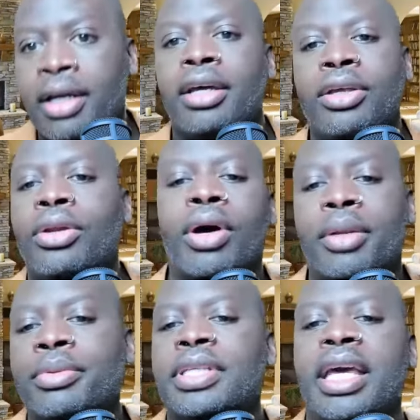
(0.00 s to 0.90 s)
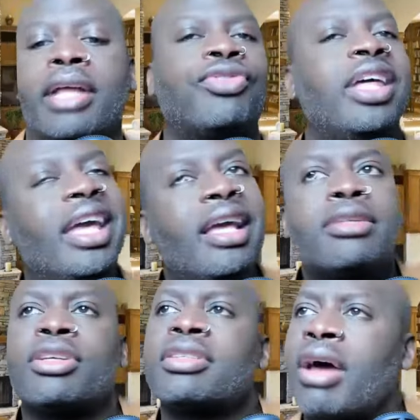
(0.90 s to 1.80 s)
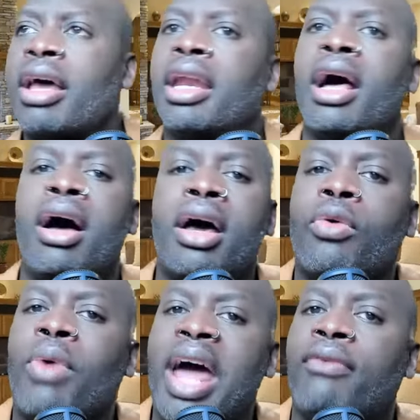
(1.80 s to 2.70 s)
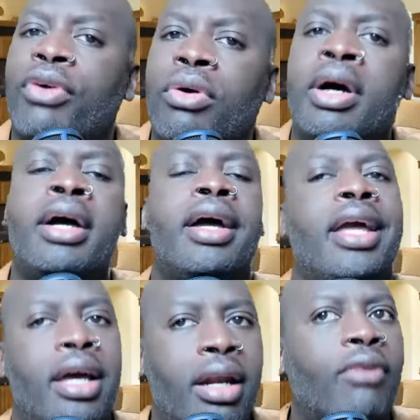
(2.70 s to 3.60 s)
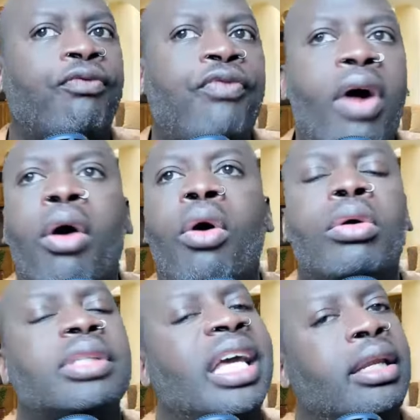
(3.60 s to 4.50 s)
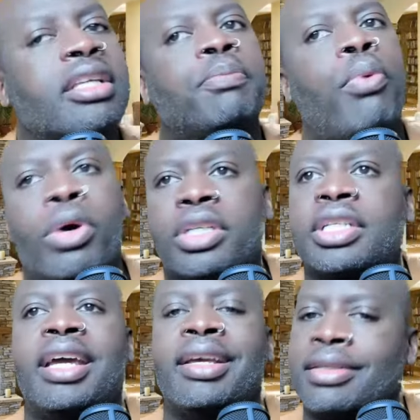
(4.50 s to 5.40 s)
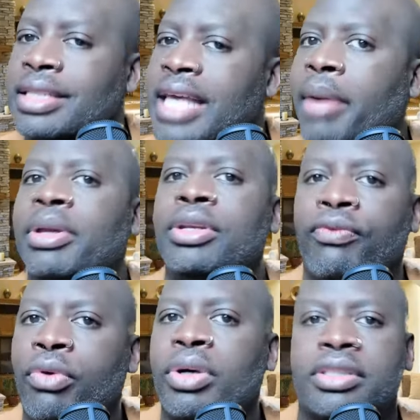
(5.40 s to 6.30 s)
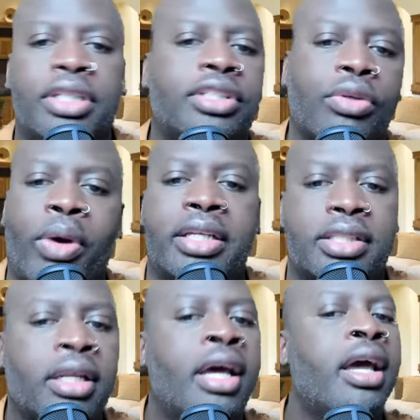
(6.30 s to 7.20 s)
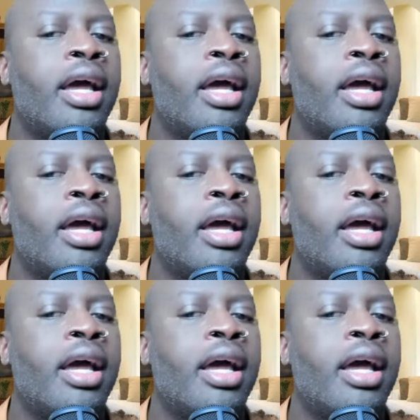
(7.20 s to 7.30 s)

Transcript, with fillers: You know what I'm saying? Things are starting to unravel and unfold in this Porsha and Simon divorce situation.